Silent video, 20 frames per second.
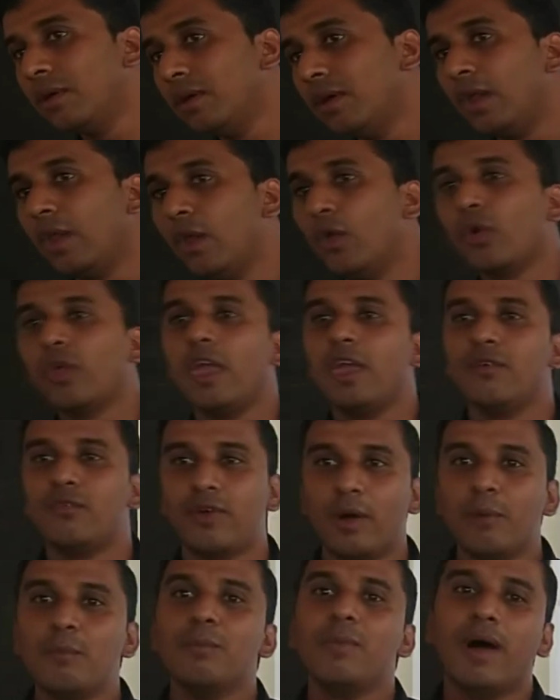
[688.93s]
looking
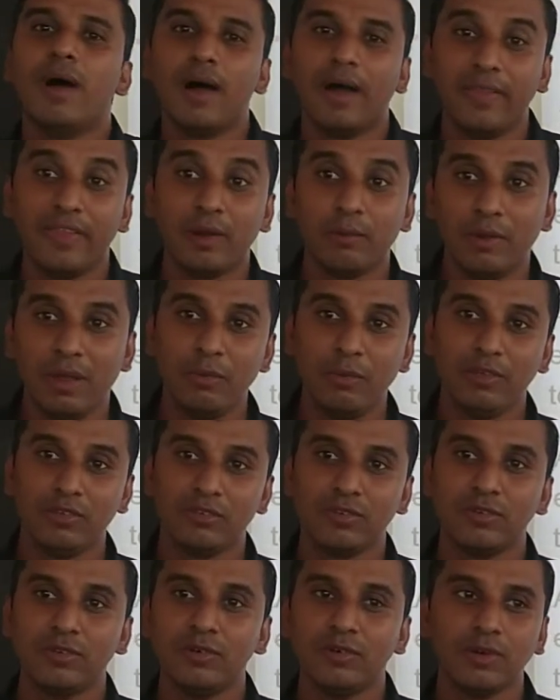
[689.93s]
from other
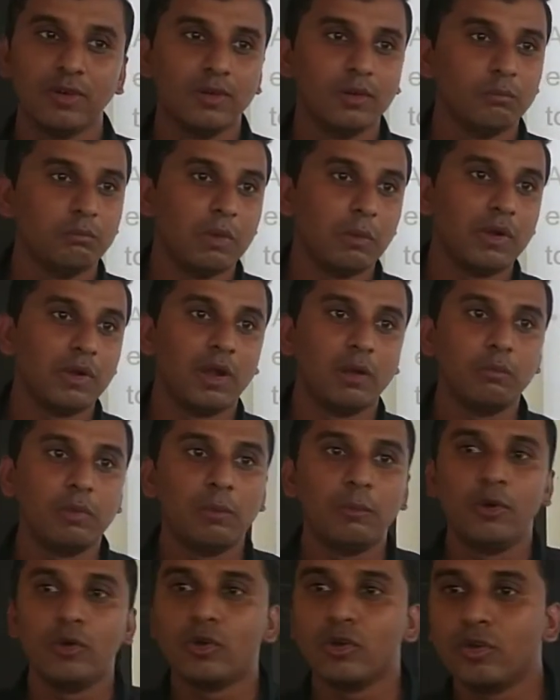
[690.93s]
babies, maybe not be
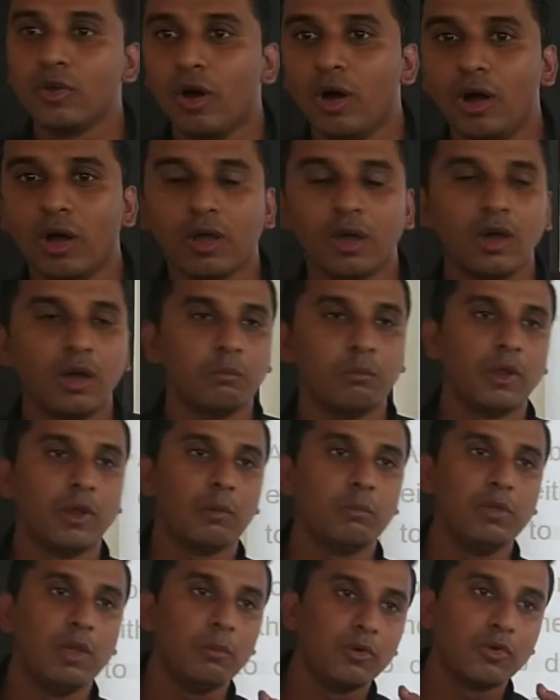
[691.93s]
able to talk, or
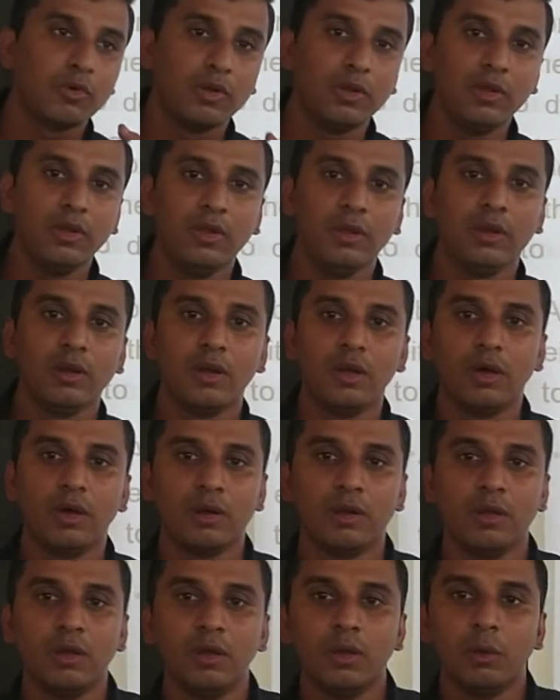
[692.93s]
not be able to hear,
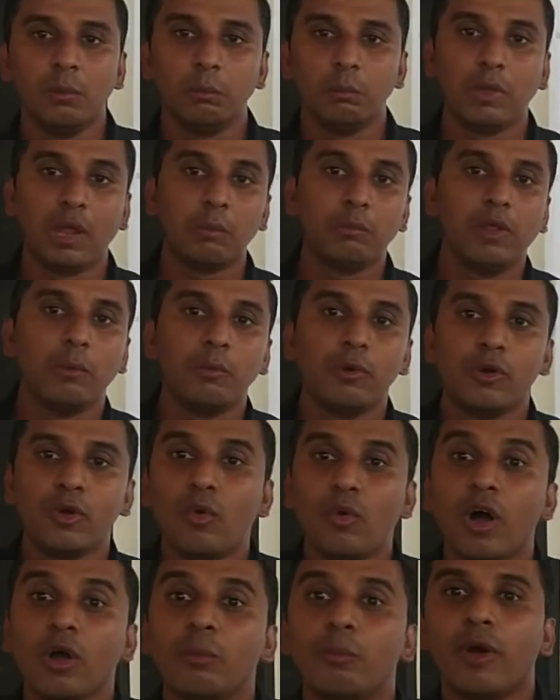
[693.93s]
or may not be able to
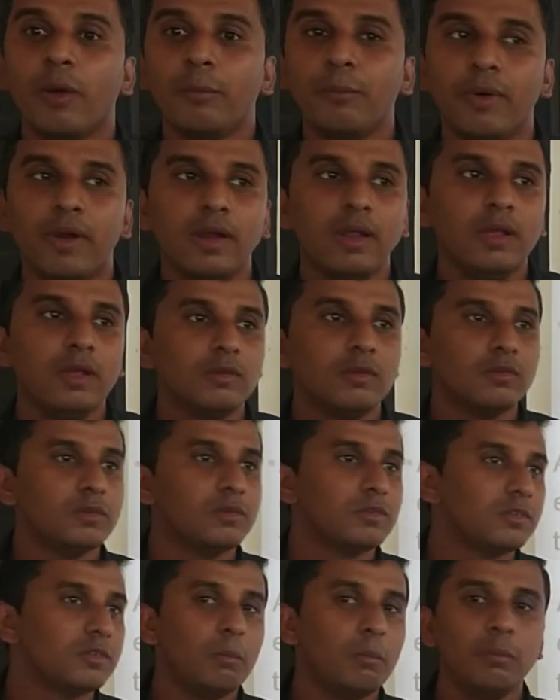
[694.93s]
walk properly,
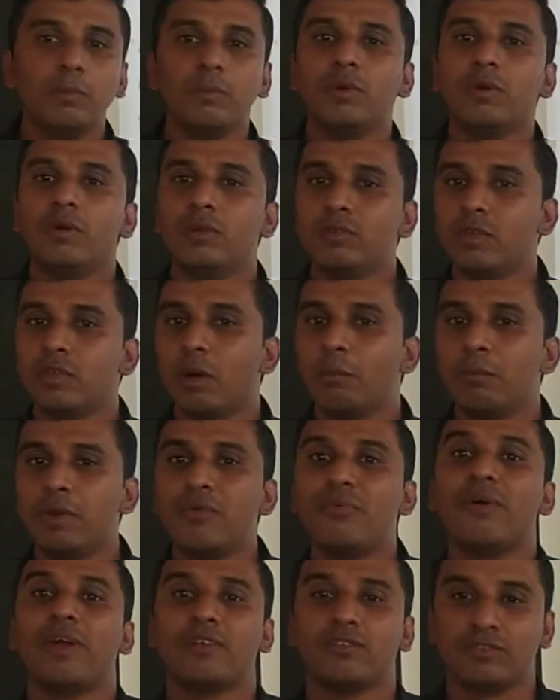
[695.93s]
some
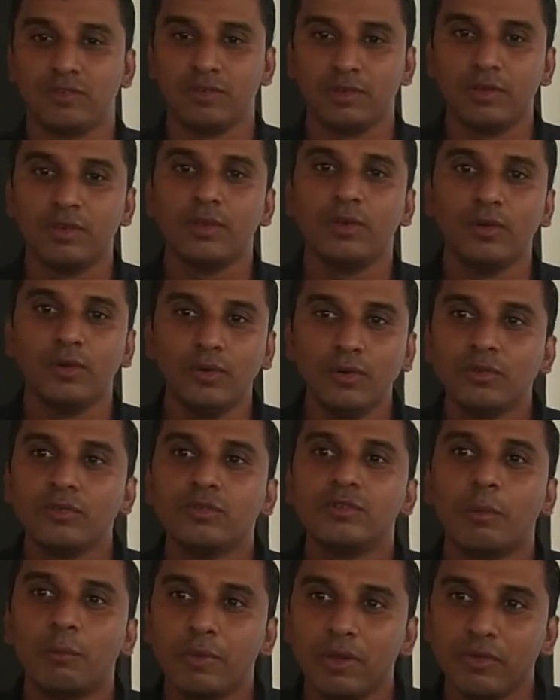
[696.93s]
defects,
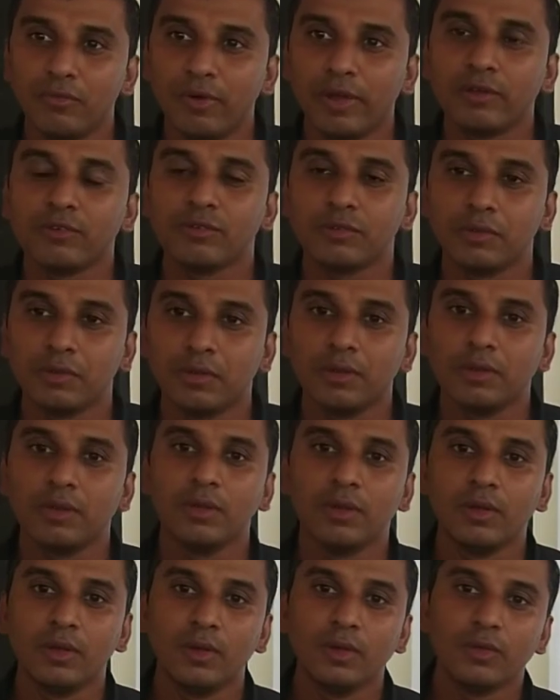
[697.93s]
some defects.
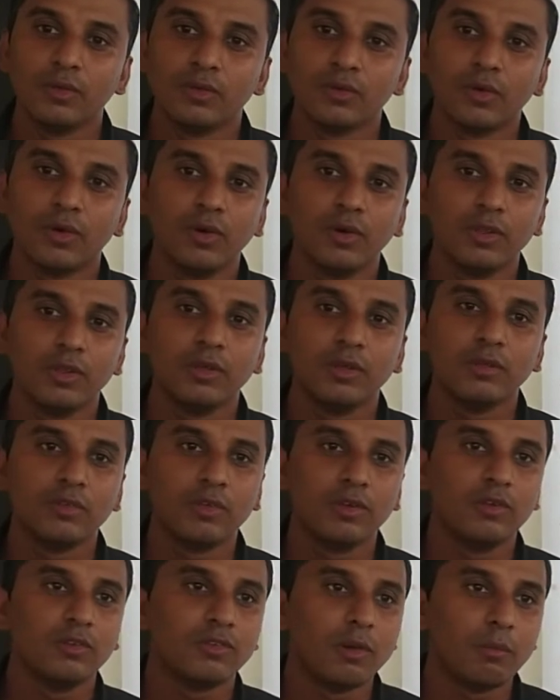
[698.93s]
So
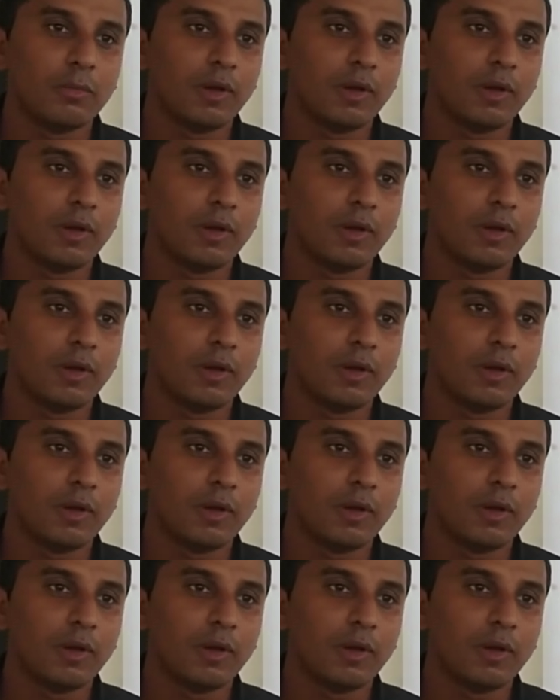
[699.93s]
since the